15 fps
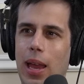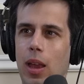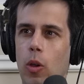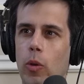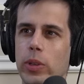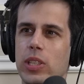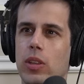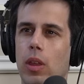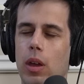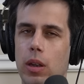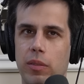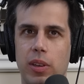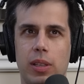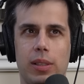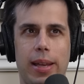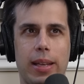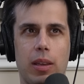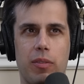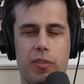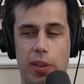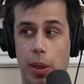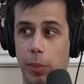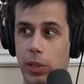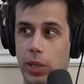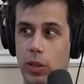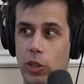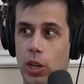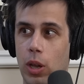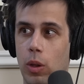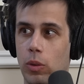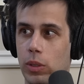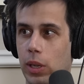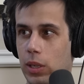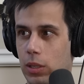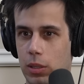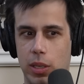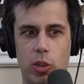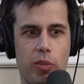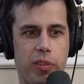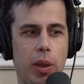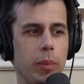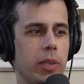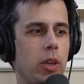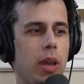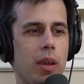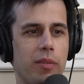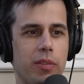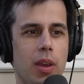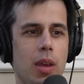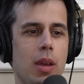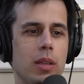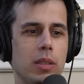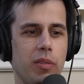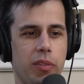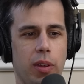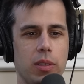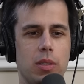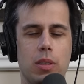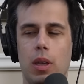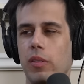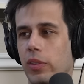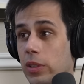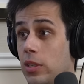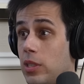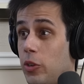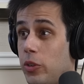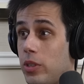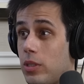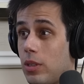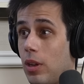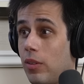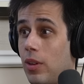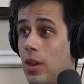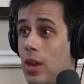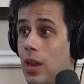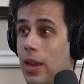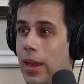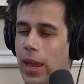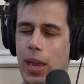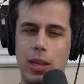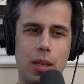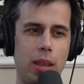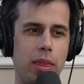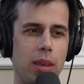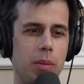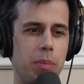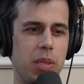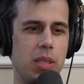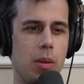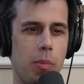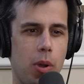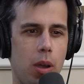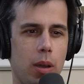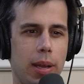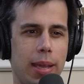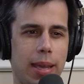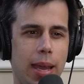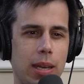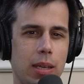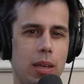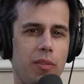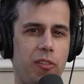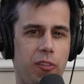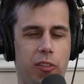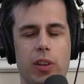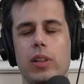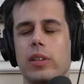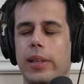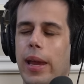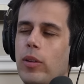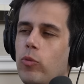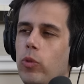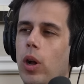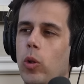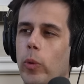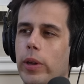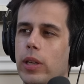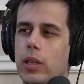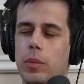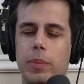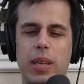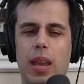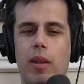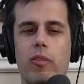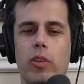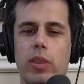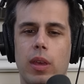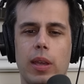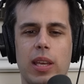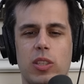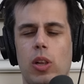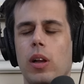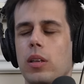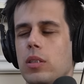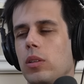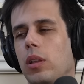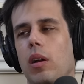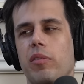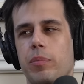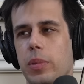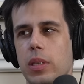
I, always thought of it like a family. You know, like yeah. your family, you have the fun stuff and the serious stuff. Right. And I think PCM Omar kind of filled that role where it could be everything as long as you love